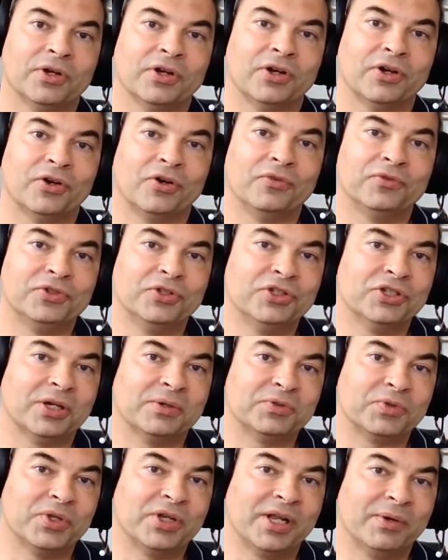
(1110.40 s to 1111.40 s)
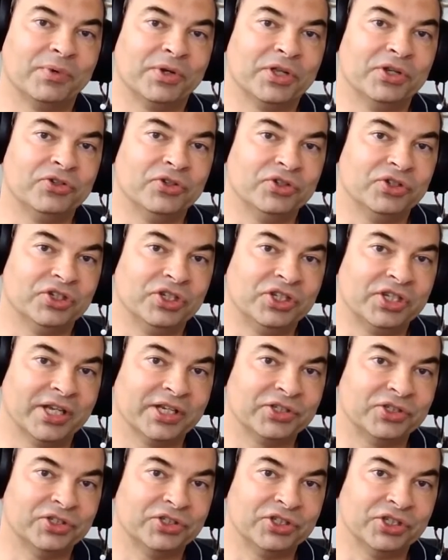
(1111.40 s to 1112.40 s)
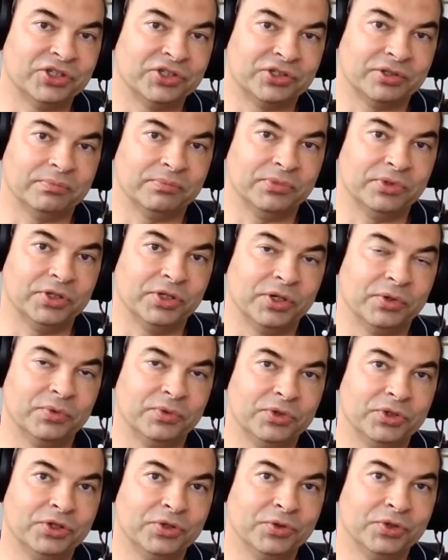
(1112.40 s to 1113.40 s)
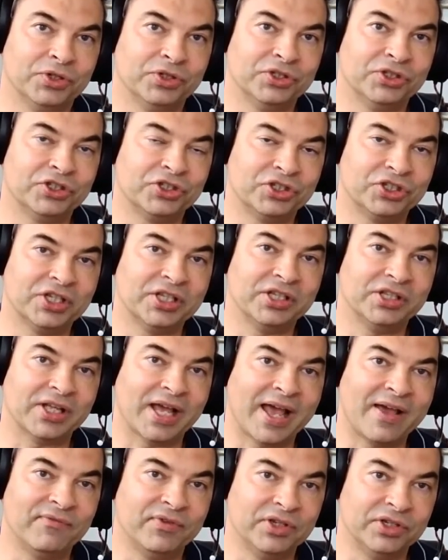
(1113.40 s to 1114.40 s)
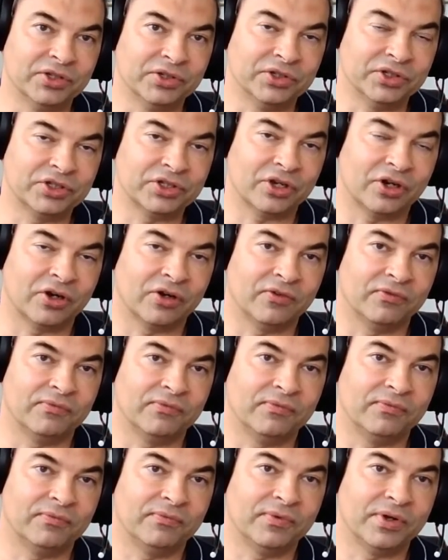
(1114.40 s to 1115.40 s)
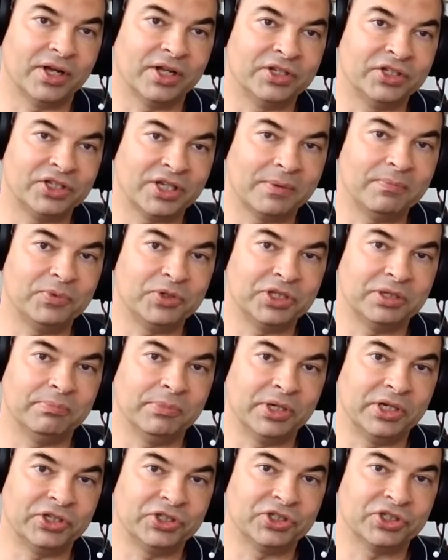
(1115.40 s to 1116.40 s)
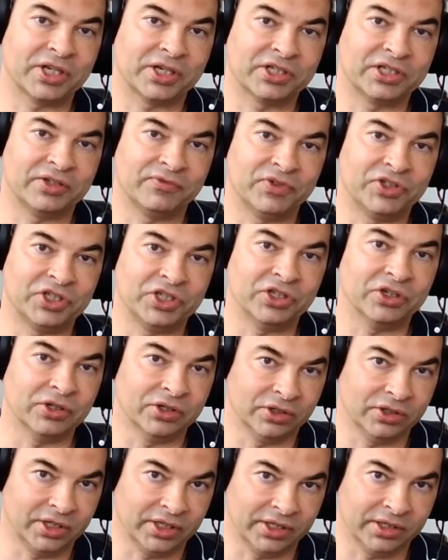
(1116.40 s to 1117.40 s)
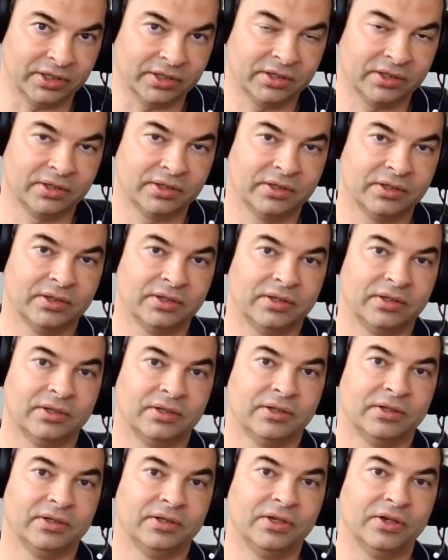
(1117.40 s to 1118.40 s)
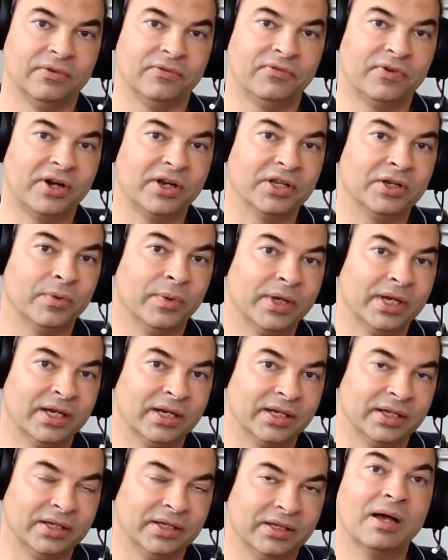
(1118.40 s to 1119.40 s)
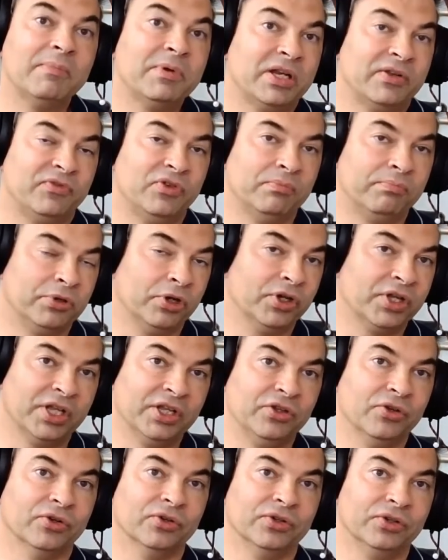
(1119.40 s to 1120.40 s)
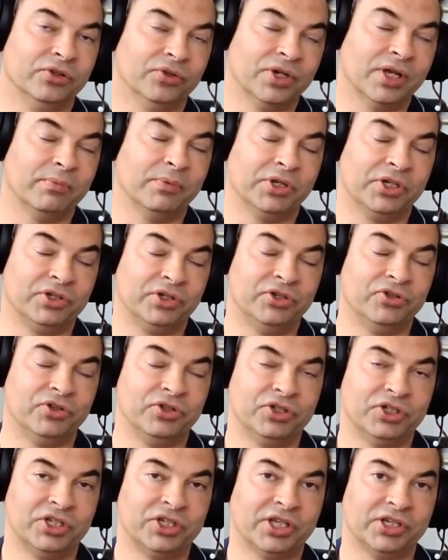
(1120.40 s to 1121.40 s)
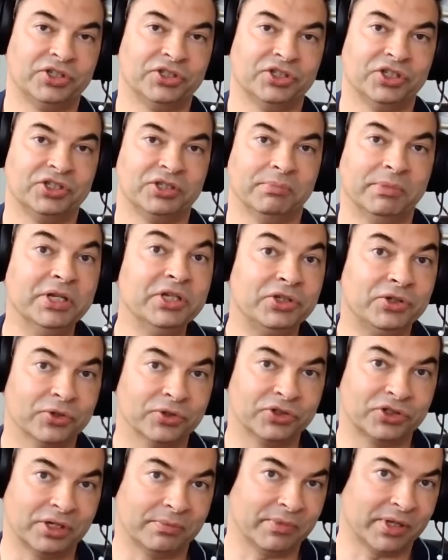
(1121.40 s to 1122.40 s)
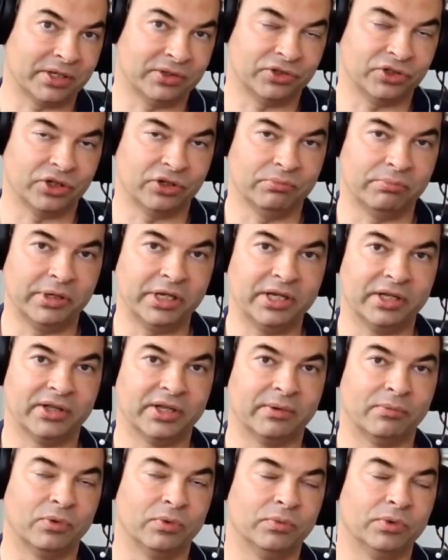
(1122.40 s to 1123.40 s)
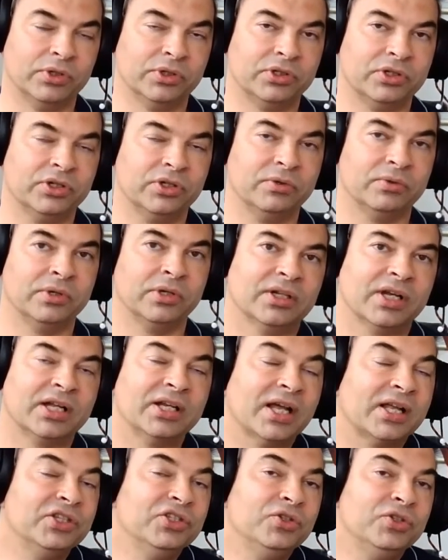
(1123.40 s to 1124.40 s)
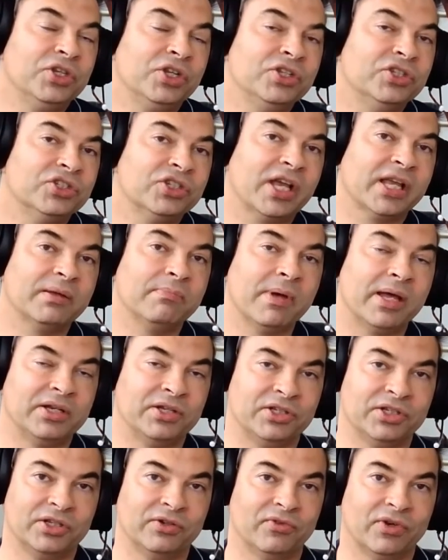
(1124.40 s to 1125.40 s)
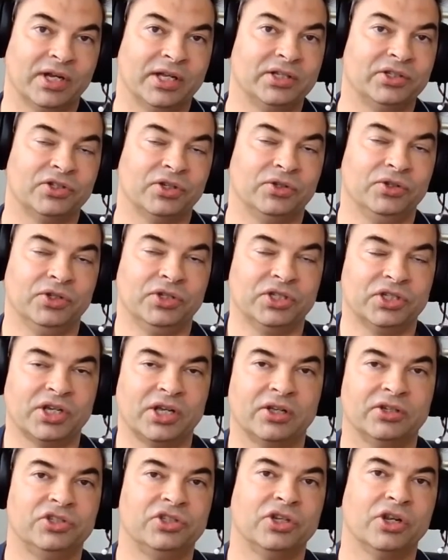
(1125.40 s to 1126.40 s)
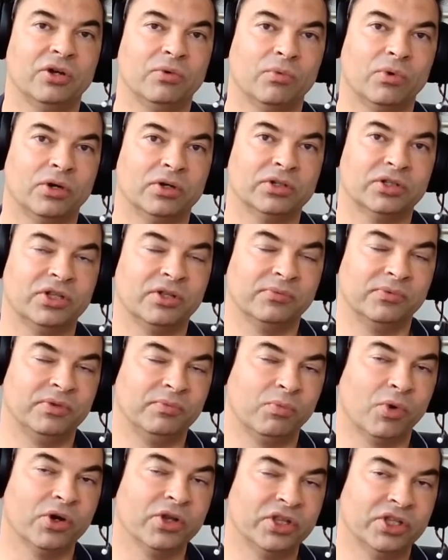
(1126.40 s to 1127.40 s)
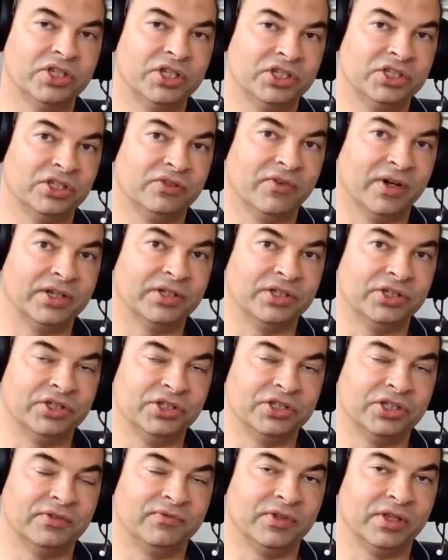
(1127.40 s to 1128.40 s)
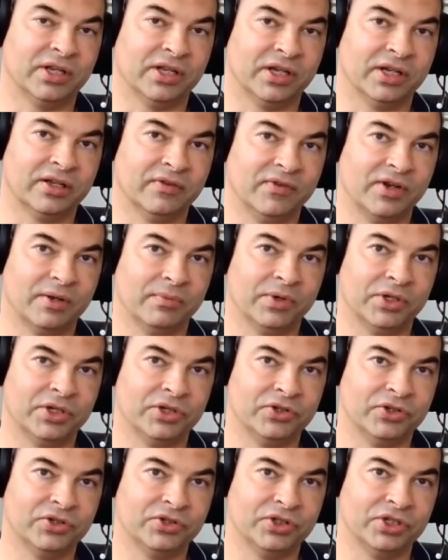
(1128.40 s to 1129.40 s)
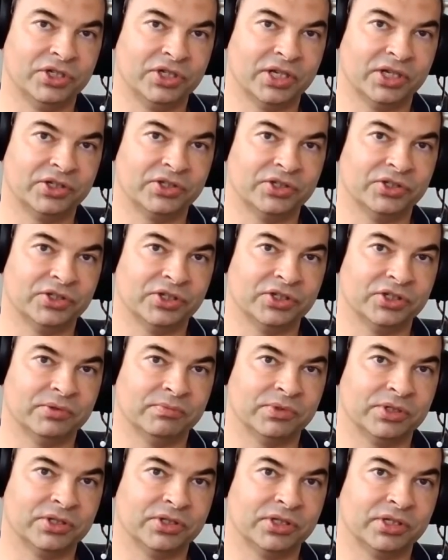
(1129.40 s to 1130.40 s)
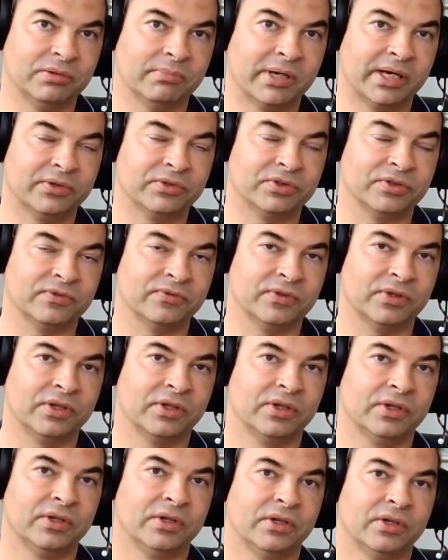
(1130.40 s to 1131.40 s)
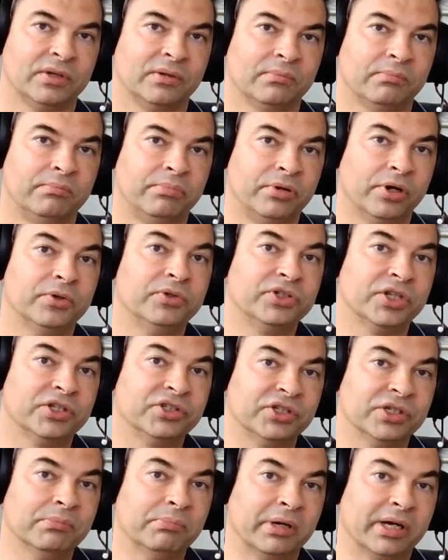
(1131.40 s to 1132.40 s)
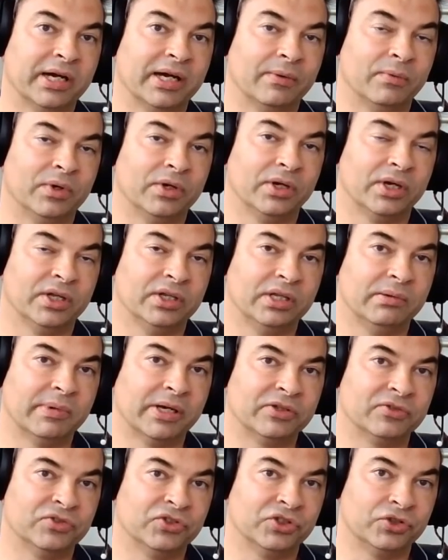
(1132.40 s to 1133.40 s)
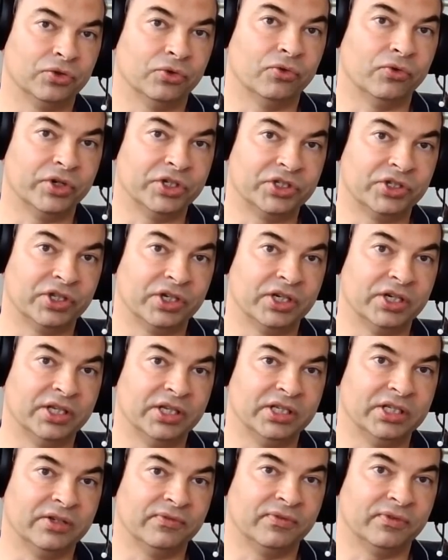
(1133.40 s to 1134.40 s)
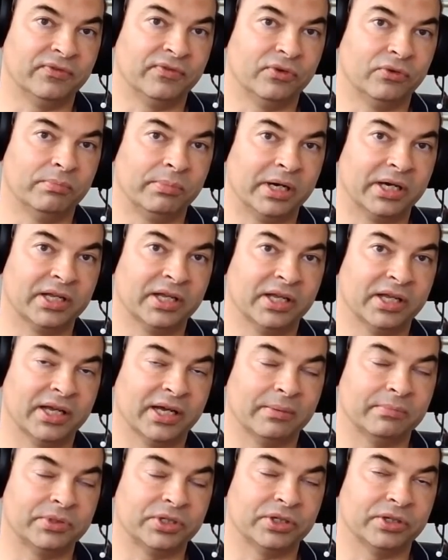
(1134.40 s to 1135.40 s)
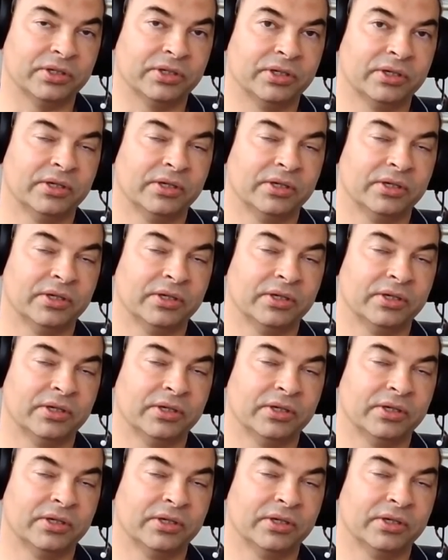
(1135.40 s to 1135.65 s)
Oftentimes, with a network intrusion detection system, you can see evidence of attempted malicious activity earlier, very quickly. I mean, if you plug in your network intrusion detection system into your SIM, then so be it. That will work too. And you can segment it, right? So you can say, do you know what? One of the disadvantages, if you like, of network intrusion detection systems is the amount of processing power and the amount of storage that are needed for full packet capture.